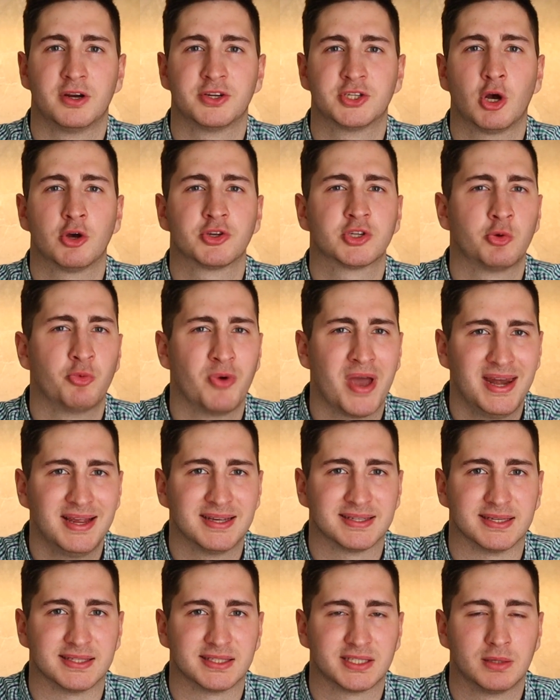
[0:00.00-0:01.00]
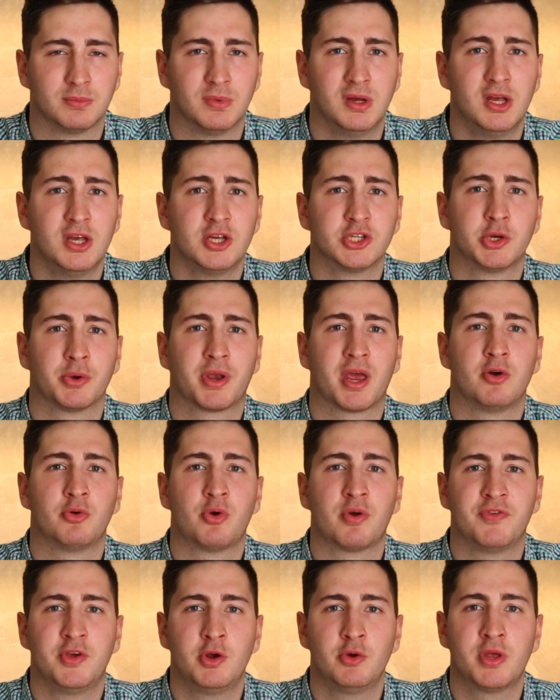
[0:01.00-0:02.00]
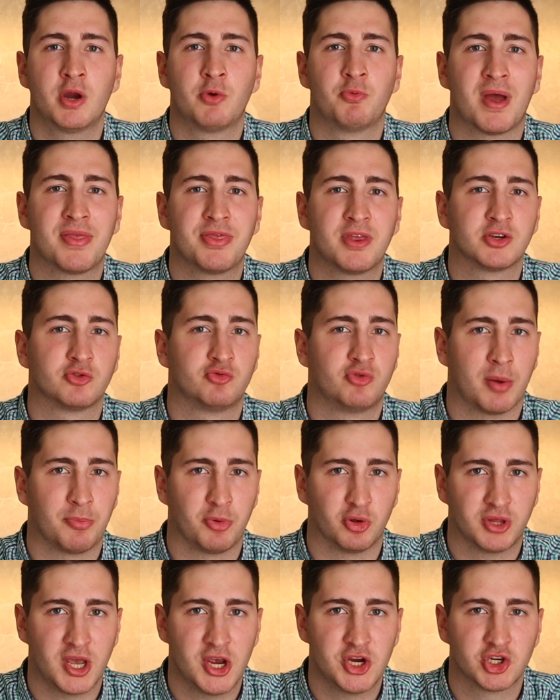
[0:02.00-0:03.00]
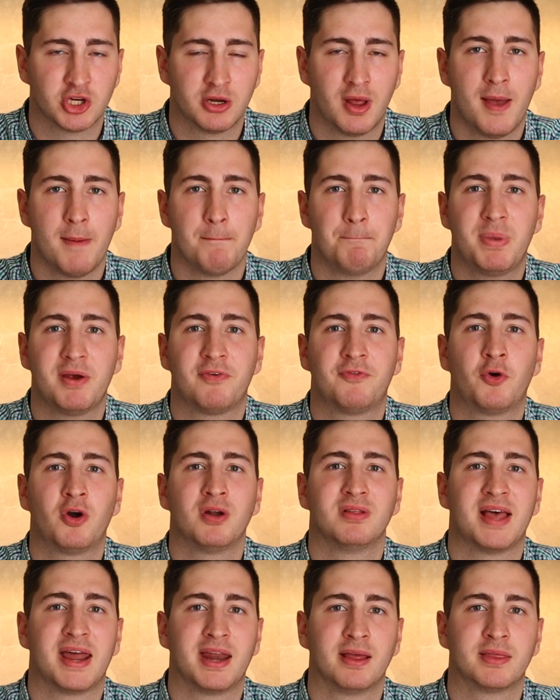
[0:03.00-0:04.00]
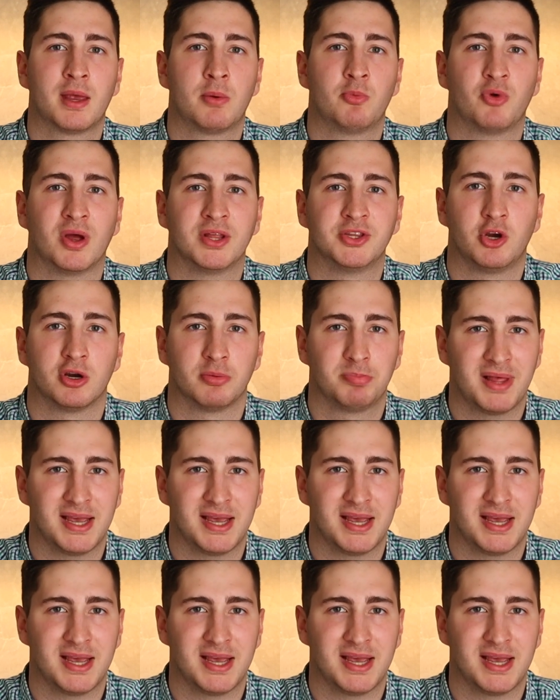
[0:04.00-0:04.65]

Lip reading: There is also a rating system, so you can review the renter's reputation before letting them rent your